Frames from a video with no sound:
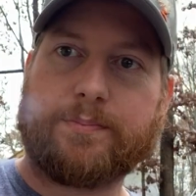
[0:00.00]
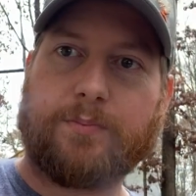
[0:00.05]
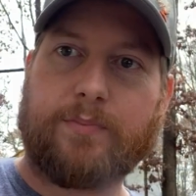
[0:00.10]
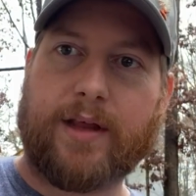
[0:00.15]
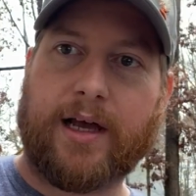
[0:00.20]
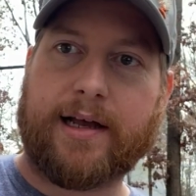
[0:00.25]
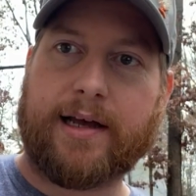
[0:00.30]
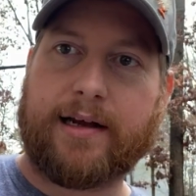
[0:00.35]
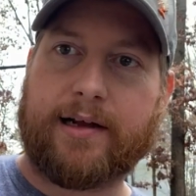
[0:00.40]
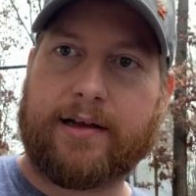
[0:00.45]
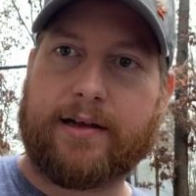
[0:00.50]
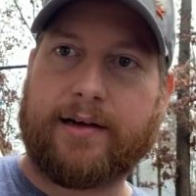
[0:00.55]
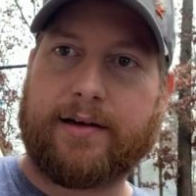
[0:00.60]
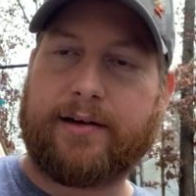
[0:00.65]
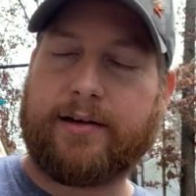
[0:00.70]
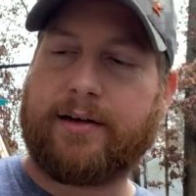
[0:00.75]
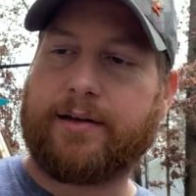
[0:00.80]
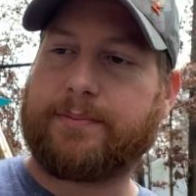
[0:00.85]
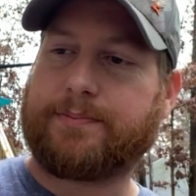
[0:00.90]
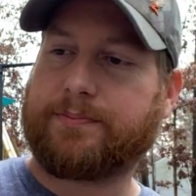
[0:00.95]
I kind of cut
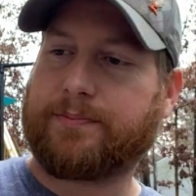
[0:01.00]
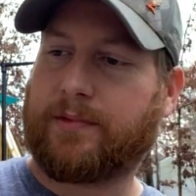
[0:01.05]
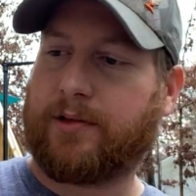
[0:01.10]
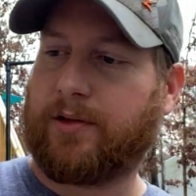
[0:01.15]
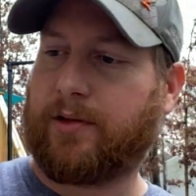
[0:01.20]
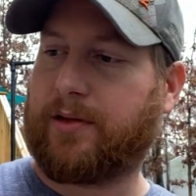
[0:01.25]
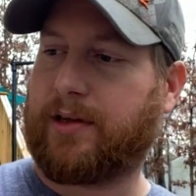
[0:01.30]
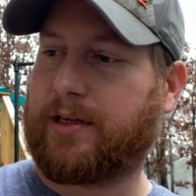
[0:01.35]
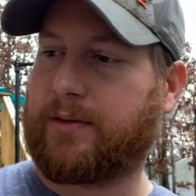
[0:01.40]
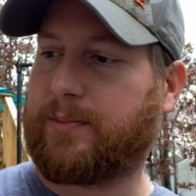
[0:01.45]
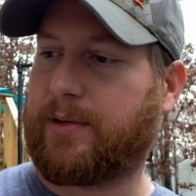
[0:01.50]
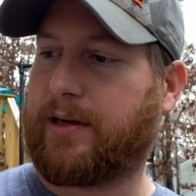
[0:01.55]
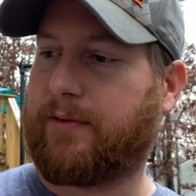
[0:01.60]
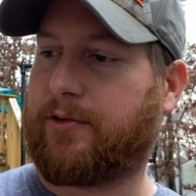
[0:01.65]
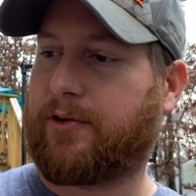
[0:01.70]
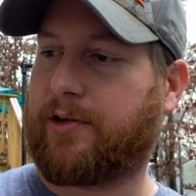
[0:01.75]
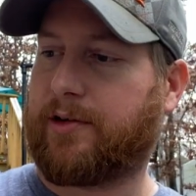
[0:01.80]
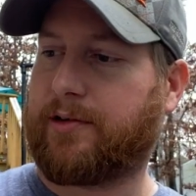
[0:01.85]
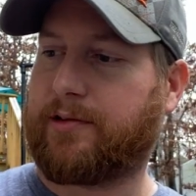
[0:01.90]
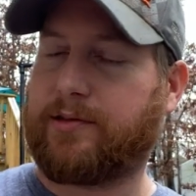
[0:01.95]
it up and little things, but I've
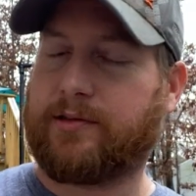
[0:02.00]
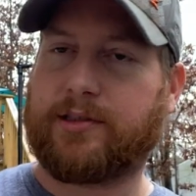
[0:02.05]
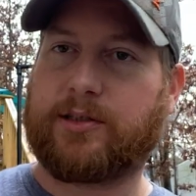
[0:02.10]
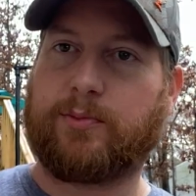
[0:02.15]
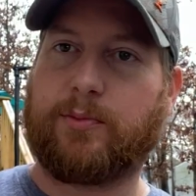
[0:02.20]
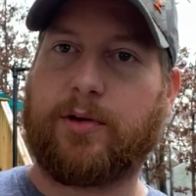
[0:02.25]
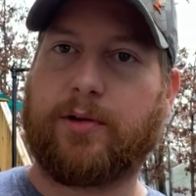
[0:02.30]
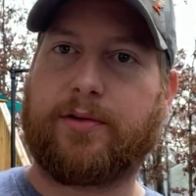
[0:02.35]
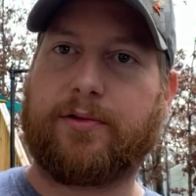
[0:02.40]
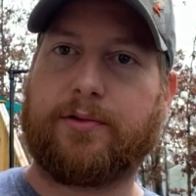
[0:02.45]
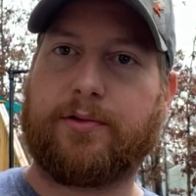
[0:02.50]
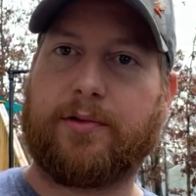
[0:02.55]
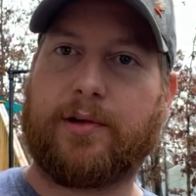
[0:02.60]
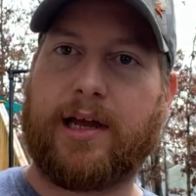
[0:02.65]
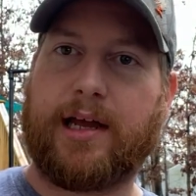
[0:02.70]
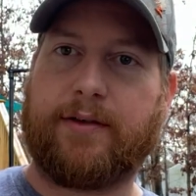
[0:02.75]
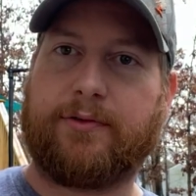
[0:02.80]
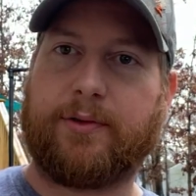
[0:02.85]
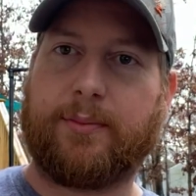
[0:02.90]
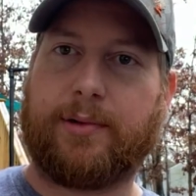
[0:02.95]
already smoked through
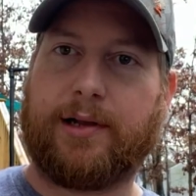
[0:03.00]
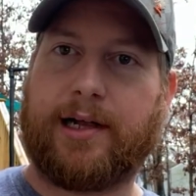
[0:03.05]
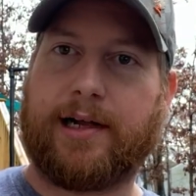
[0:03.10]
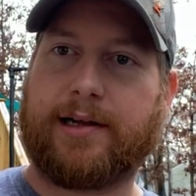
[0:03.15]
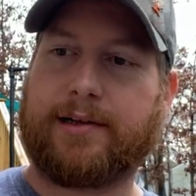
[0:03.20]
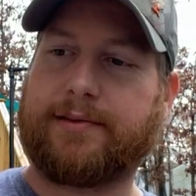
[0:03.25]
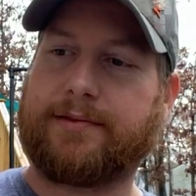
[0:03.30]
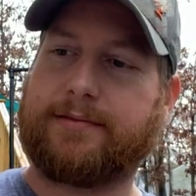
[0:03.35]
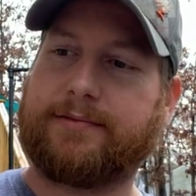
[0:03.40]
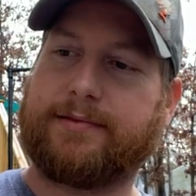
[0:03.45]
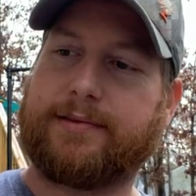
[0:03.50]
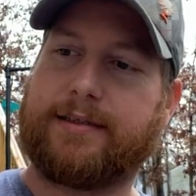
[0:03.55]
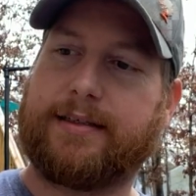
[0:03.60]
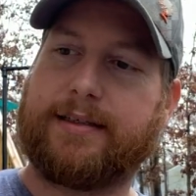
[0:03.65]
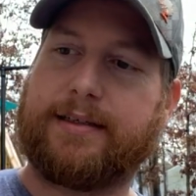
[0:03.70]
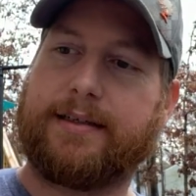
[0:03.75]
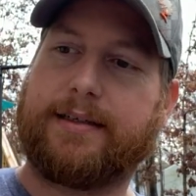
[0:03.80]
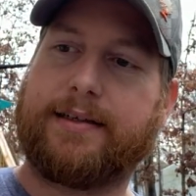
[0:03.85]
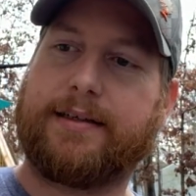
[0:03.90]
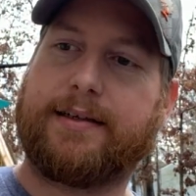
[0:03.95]
half a block,
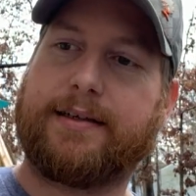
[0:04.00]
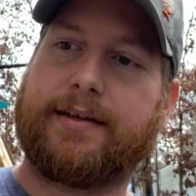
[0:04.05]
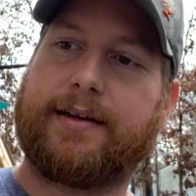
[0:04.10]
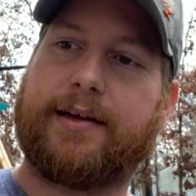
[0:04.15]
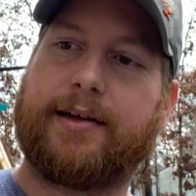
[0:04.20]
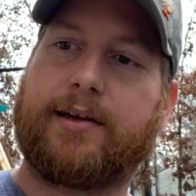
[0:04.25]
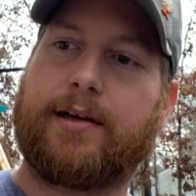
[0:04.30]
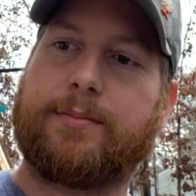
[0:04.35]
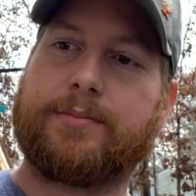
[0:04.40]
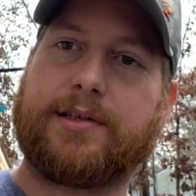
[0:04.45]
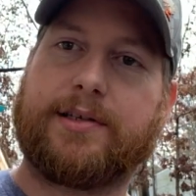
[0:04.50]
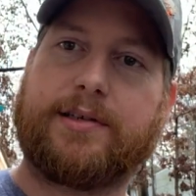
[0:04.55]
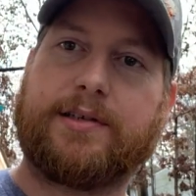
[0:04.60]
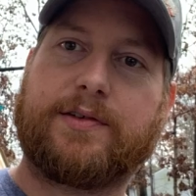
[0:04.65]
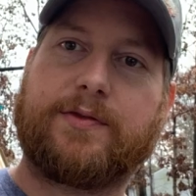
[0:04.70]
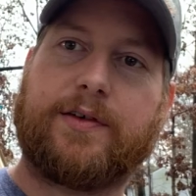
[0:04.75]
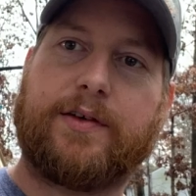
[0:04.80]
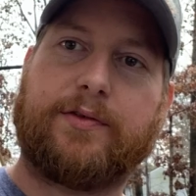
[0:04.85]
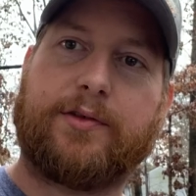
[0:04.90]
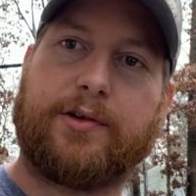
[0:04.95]
and it comes in these
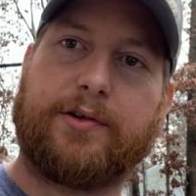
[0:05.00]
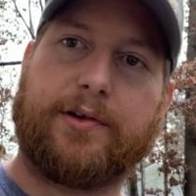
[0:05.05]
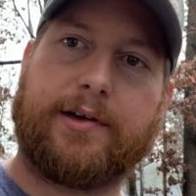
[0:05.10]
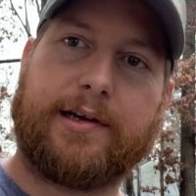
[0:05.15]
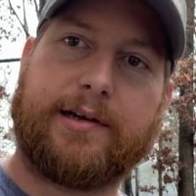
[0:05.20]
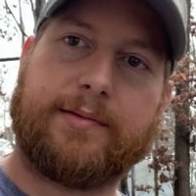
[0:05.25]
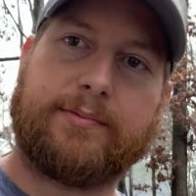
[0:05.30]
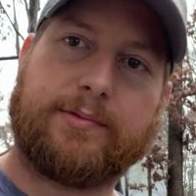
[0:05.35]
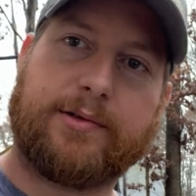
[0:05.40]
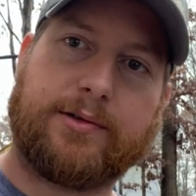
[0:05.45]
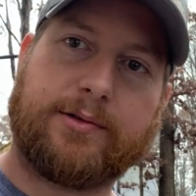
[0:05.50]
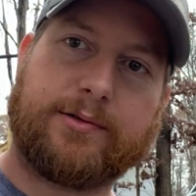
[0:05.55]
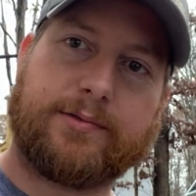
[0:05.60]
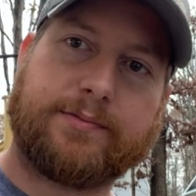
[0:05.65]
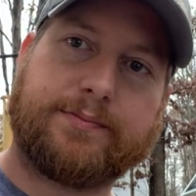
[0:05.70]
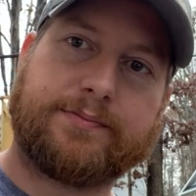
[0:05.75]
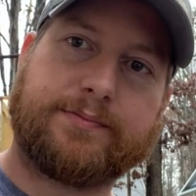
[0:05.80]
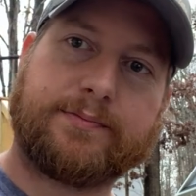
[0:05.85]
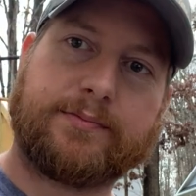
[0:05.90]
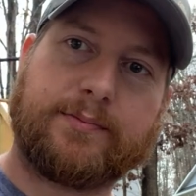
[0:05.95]
50 grand
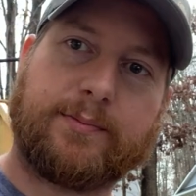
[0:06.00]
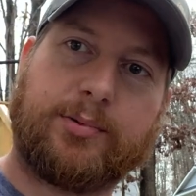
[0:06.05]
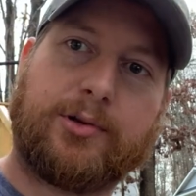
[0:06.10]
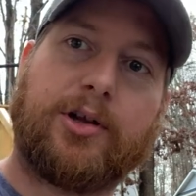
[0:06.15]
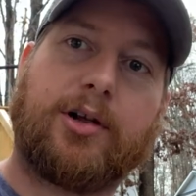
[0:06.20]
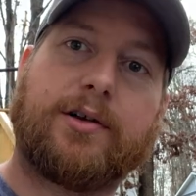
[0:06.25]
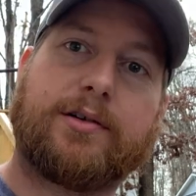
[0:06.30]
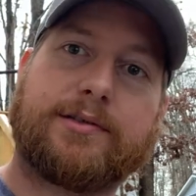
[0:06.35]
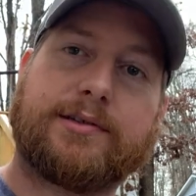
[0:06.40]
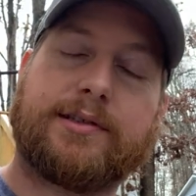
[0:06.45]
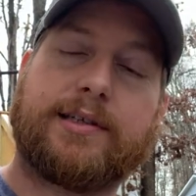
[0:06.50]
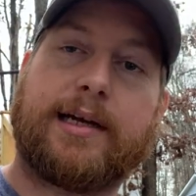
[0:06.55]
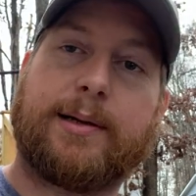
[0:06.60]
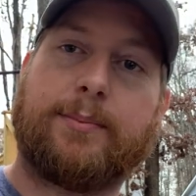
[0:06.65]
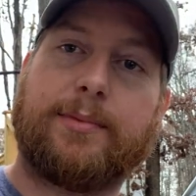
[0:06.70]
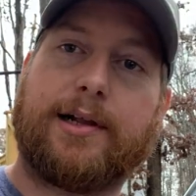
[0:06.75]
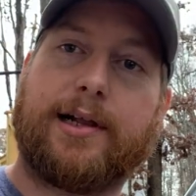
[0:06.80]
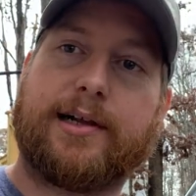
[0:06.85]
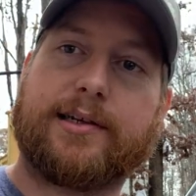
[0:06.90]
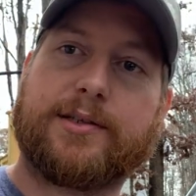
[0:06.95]
little plugs, not
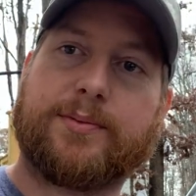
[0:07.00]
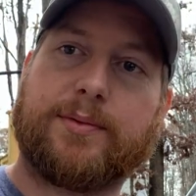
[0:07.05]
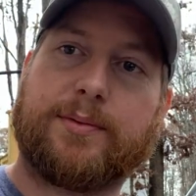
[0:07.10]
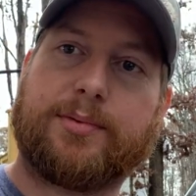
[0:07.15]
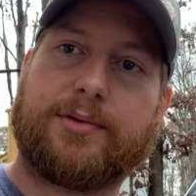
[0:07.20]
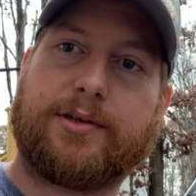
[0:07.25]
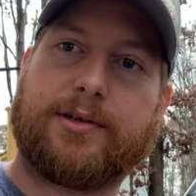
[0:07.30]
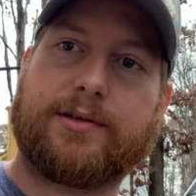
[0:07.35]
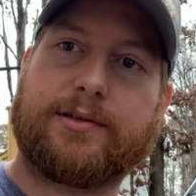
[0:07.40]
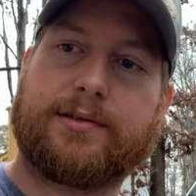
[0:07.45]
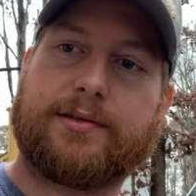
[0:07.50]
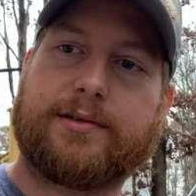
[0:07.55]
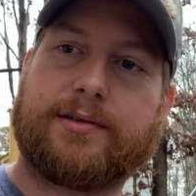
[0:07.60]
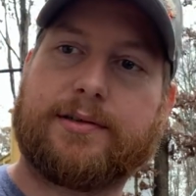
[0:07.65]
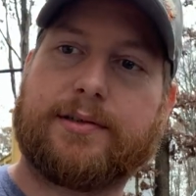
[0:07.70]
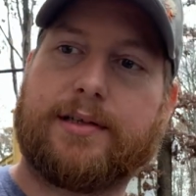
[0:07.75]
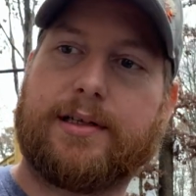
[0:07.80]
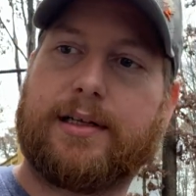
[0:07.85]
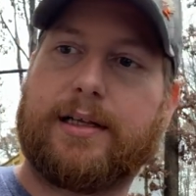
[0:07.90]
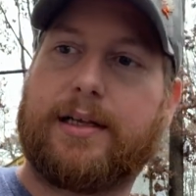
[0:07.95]
blocks, but plugs,
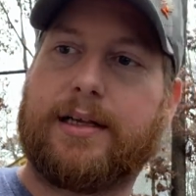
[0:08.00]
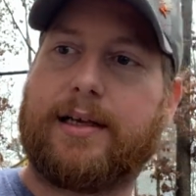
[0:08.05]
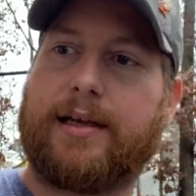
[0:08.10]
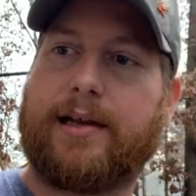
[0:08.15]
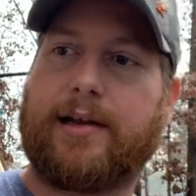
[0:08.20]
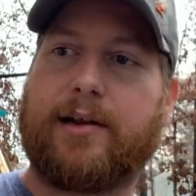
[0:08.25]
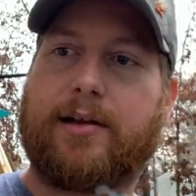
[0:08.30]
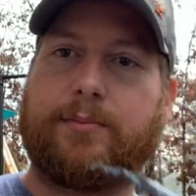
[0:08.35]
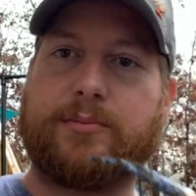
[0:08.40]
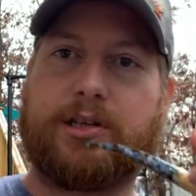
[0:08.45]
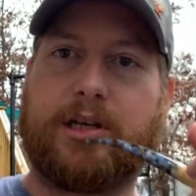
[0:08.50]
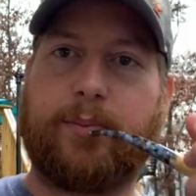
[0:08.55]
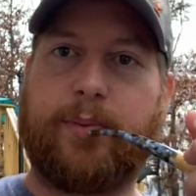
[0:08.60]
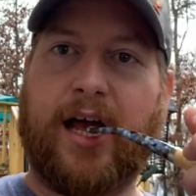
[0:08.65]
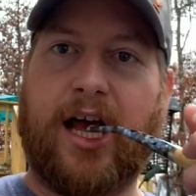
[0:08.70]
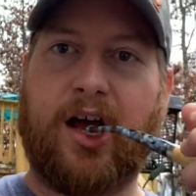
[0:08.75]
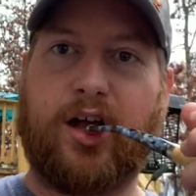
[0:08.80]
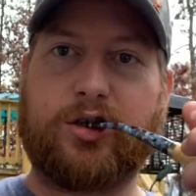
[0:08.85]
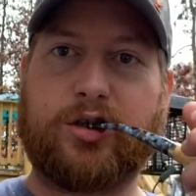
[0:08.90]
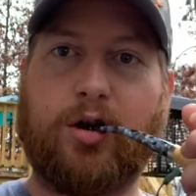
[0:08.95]
and it comes in a
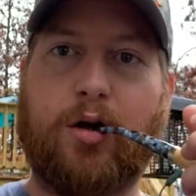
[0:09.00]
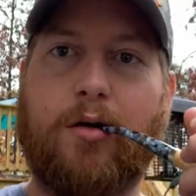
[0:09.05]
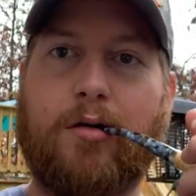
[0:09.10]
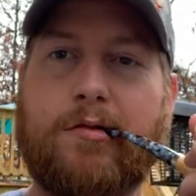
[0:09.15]
pouch,